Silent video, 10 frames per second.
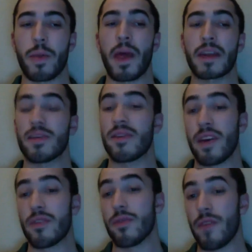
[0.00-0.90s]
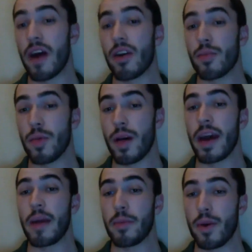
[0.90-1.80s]
that's my favorite value play
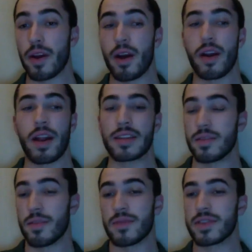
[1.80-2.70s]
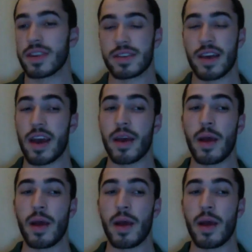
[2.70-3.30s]
at point guard, and it's above 6K.